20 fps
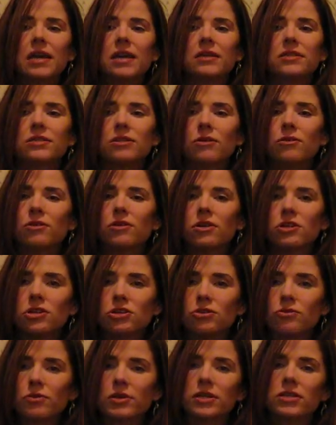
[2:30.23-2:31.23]
So you can
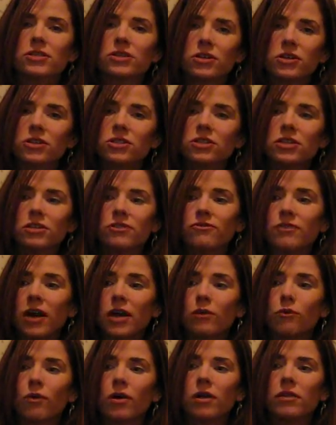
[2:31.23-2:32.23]
do research and
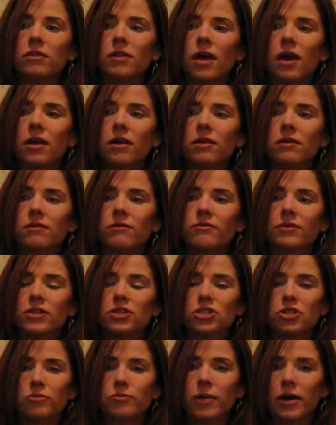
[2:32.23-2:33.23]
find one that
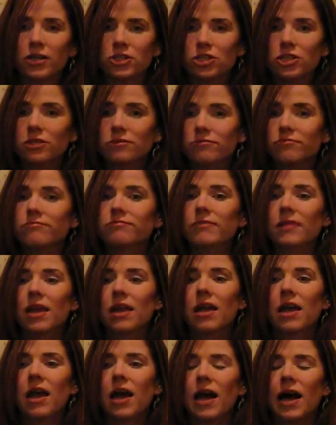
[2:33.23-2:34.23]
fits your budget.
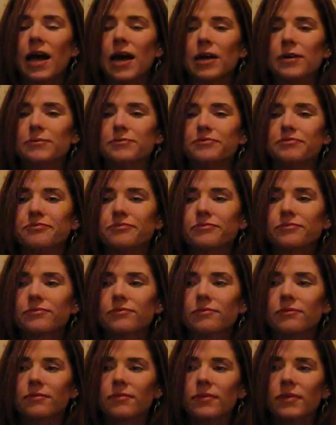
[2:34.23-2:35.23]
But
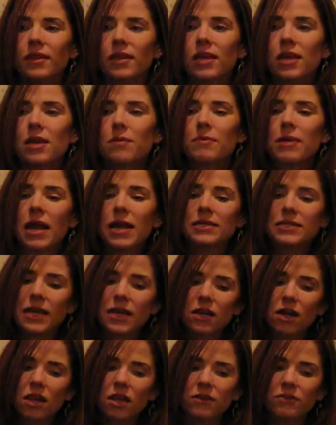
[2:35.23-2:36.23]
I
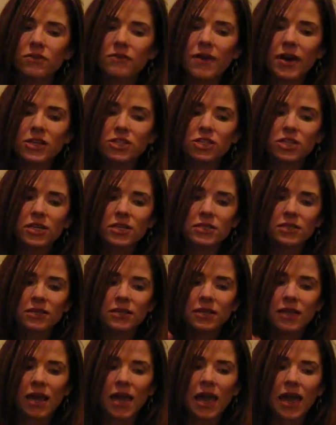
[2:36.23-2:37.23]
take all of the veggies
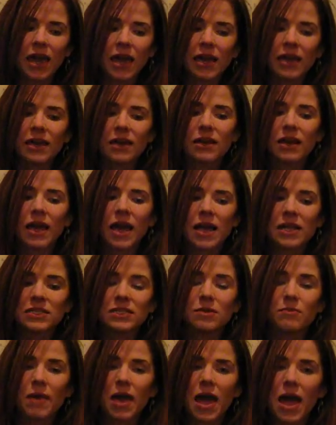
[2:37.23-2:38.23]
and the egg and I add
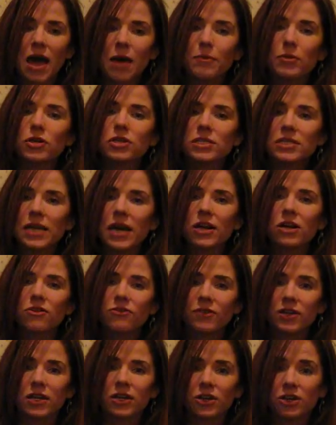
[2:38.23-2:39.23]
some apple cider
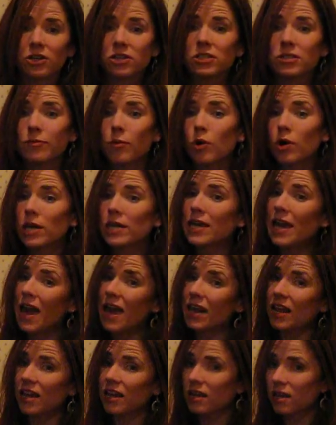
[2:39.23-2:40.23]
vinegar, some
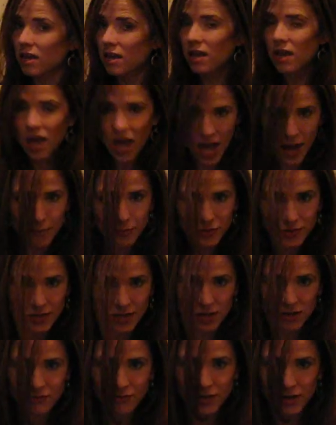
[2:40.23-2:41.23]
organic apple
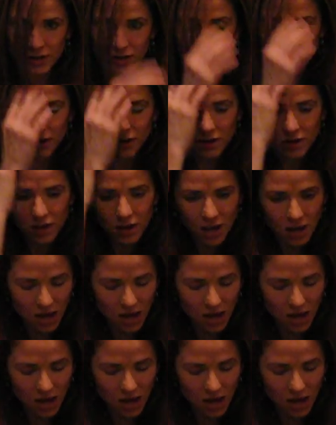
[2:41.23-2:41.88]
cider vinegar.